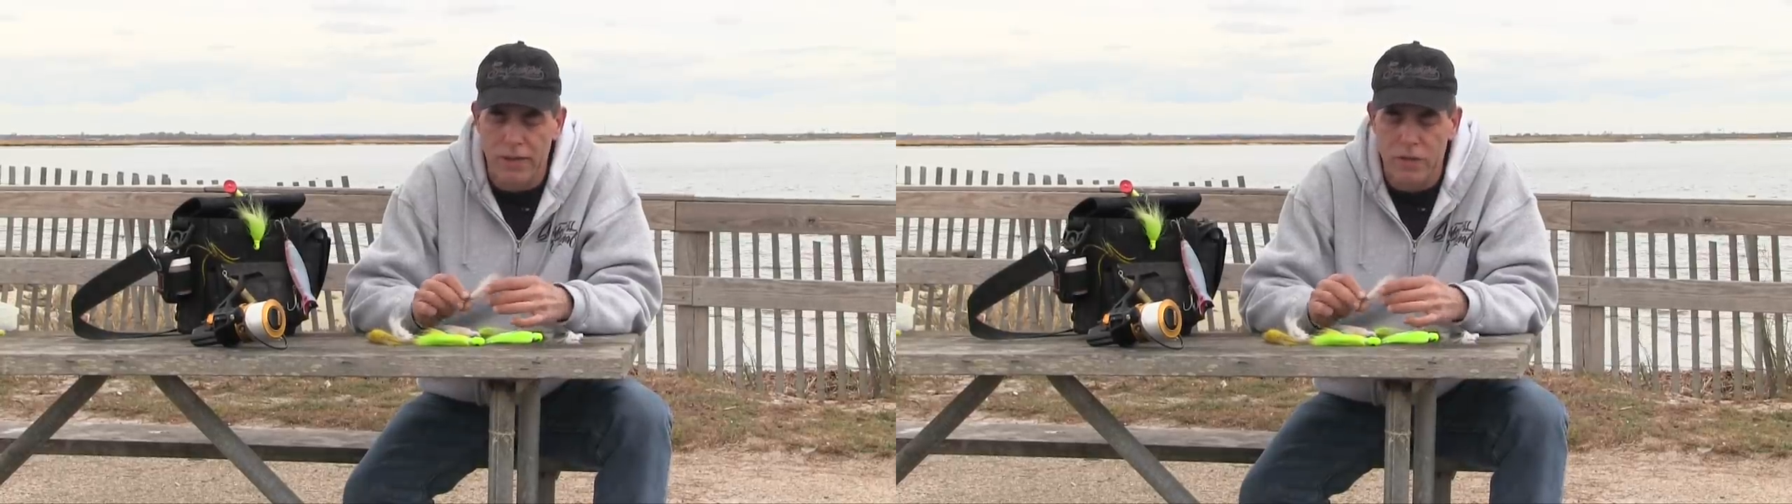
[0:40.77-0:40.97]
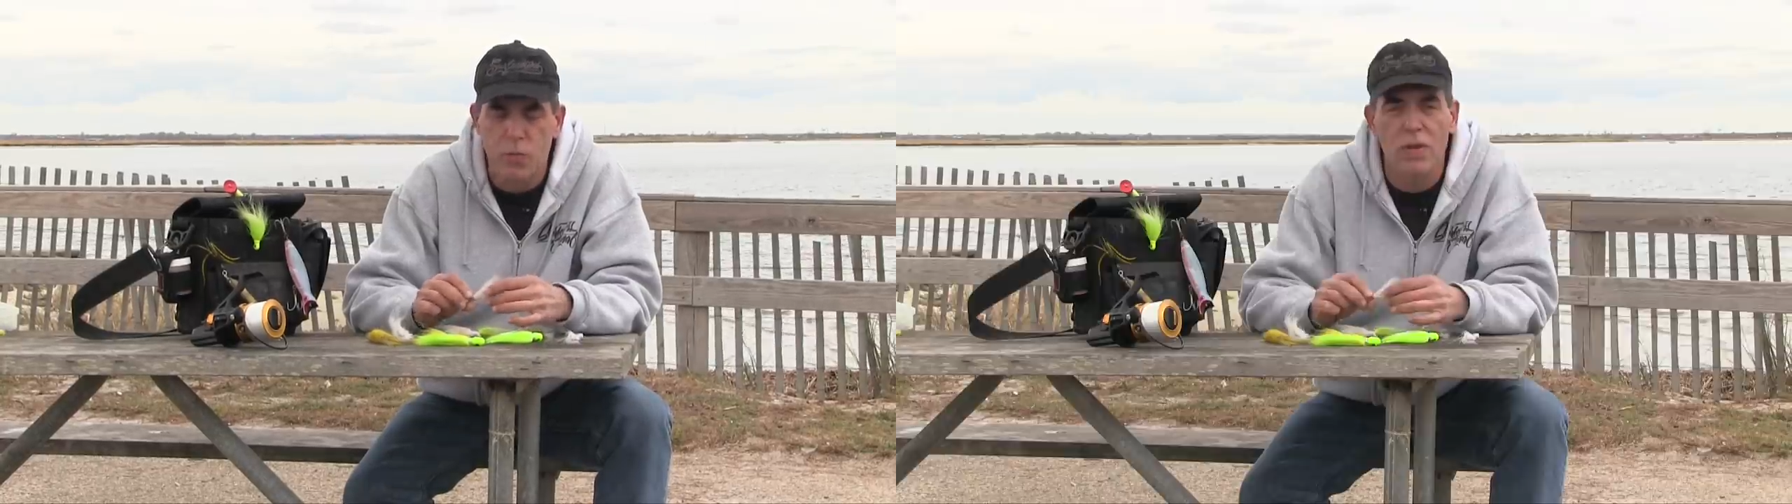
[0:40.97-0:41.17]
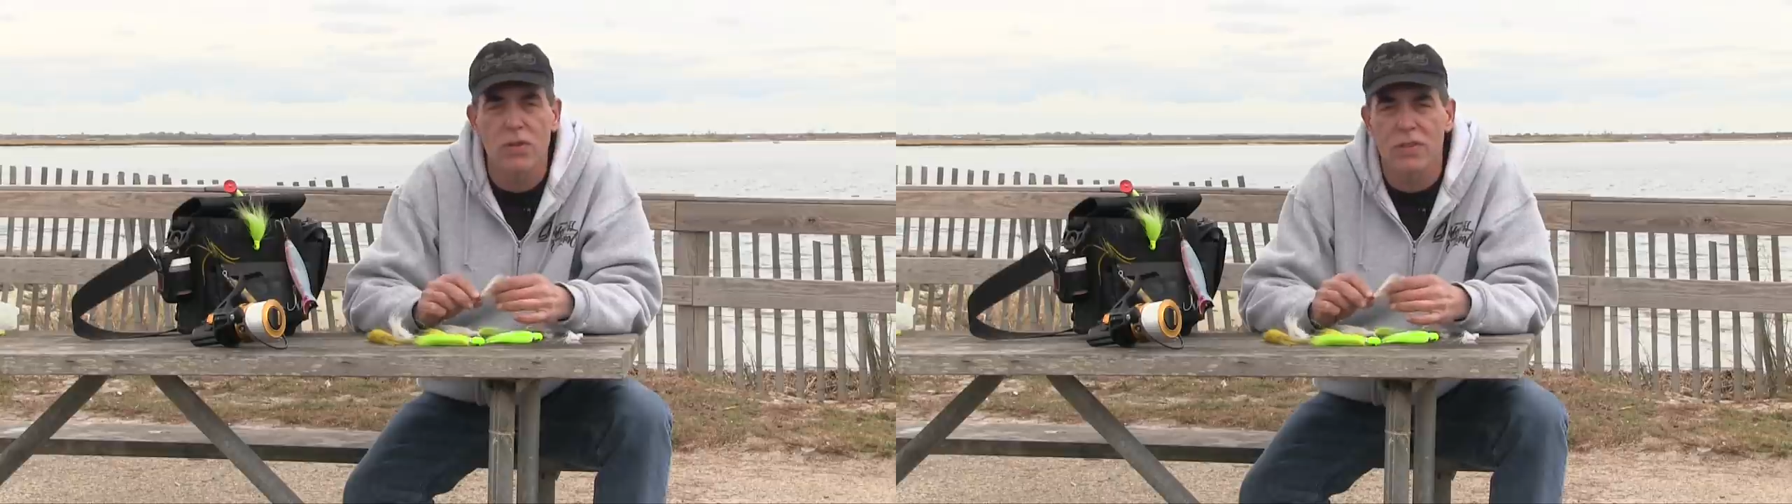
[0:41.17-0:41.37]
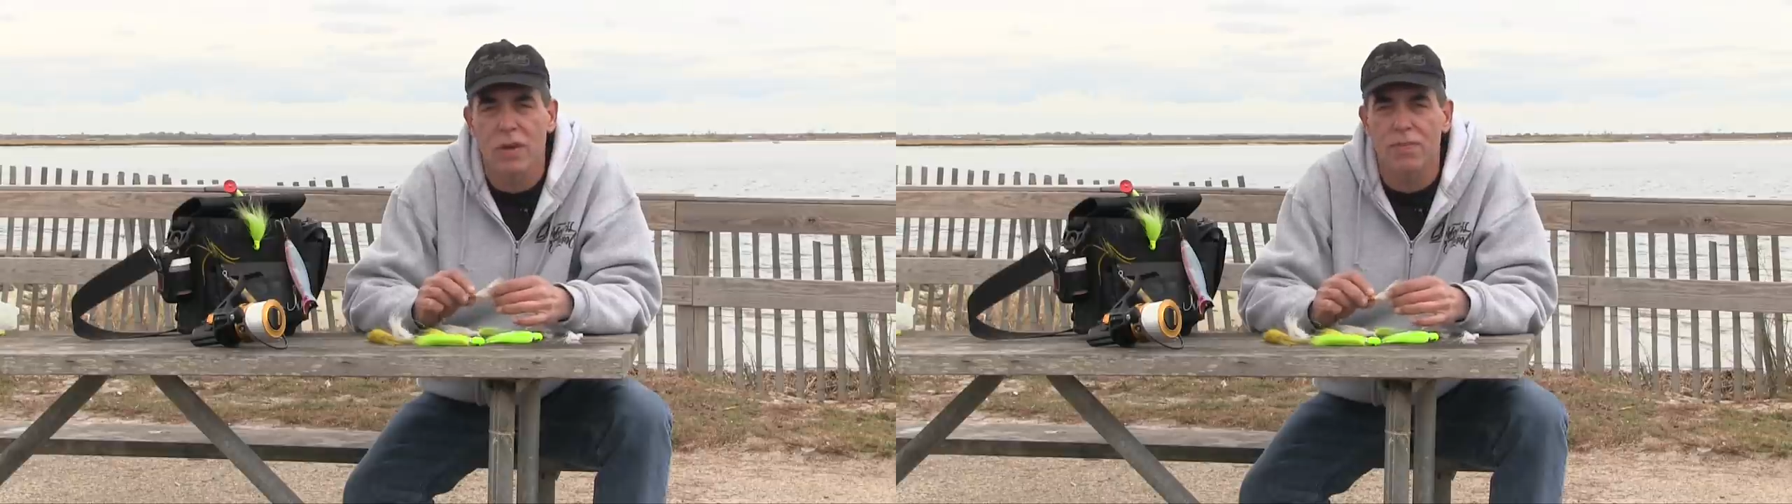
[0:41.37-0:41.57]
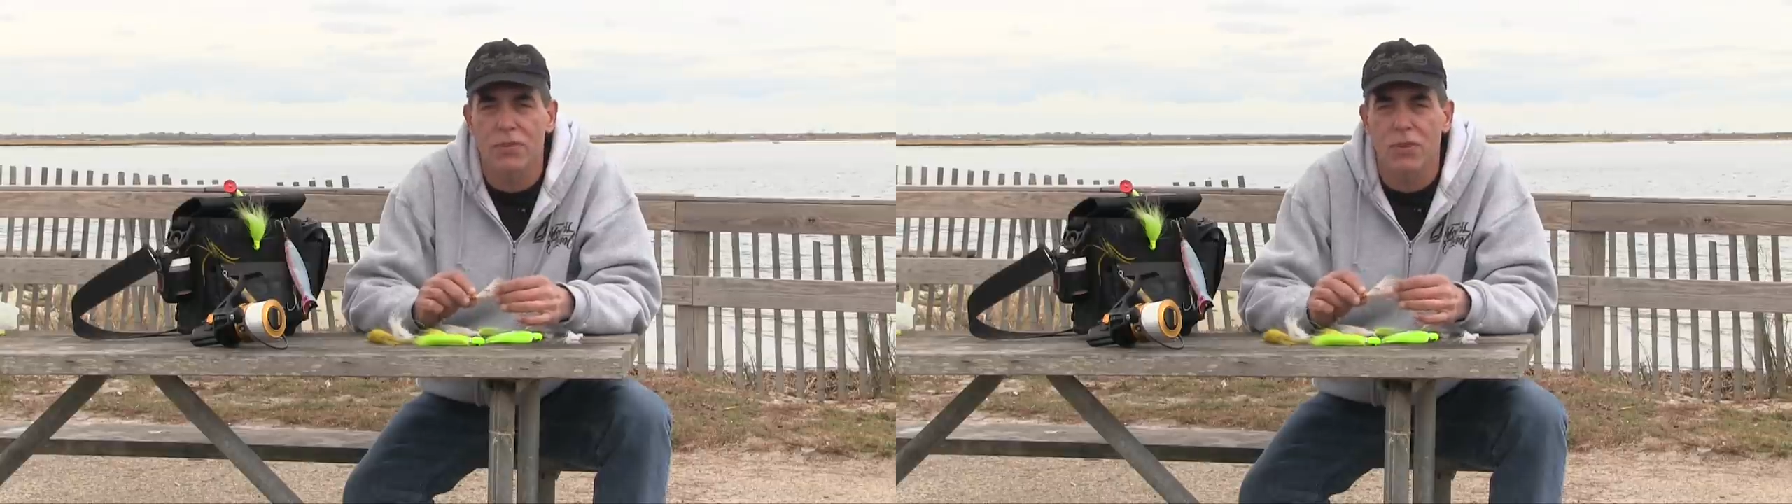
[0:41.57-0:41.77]
and it's one of
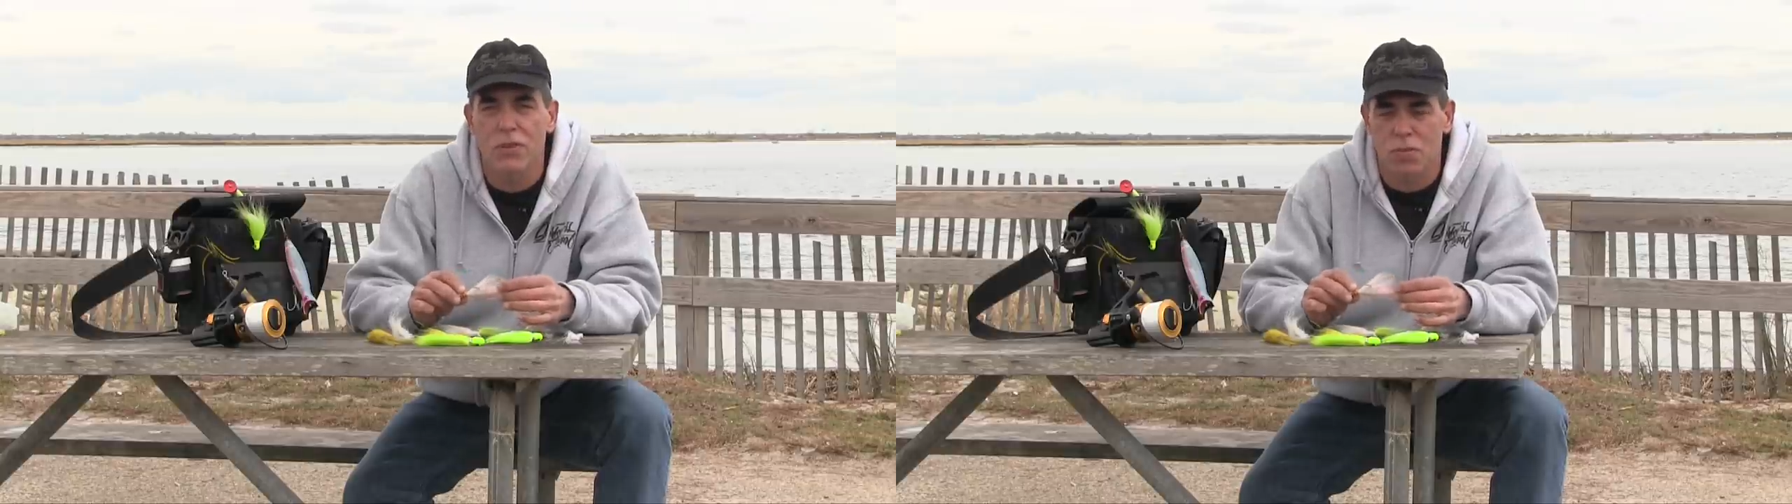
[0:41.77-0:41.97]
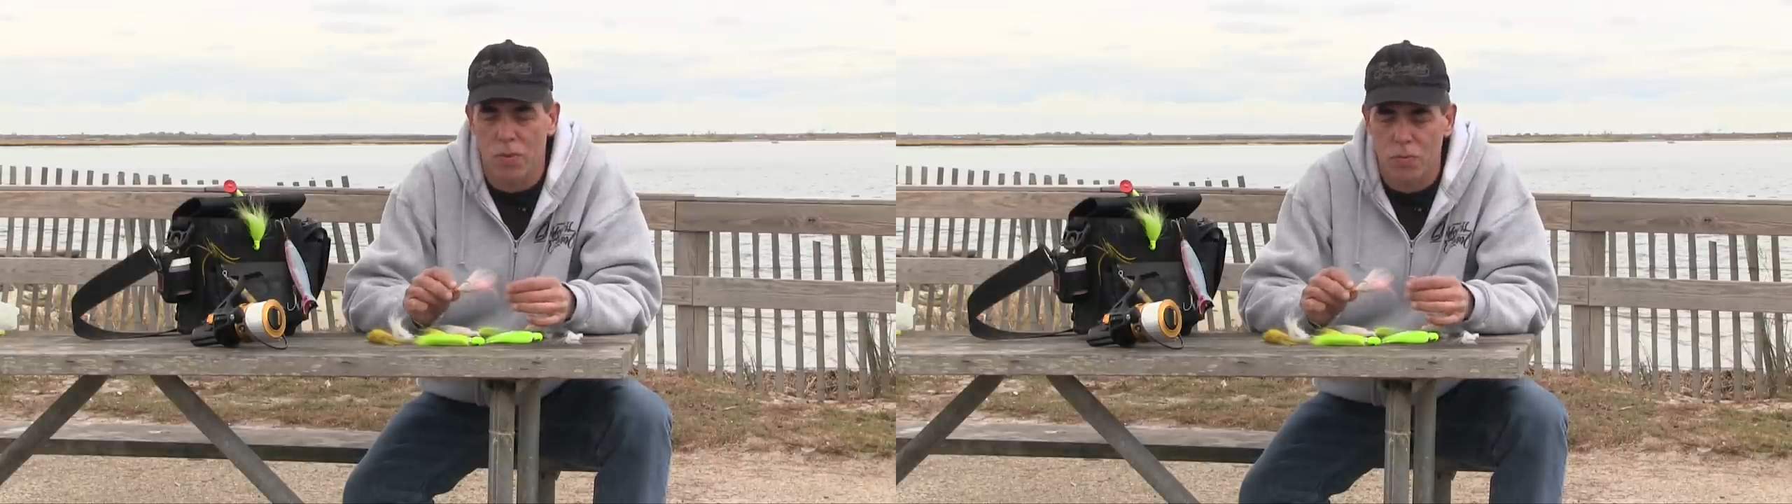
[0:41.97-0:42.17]
those episodes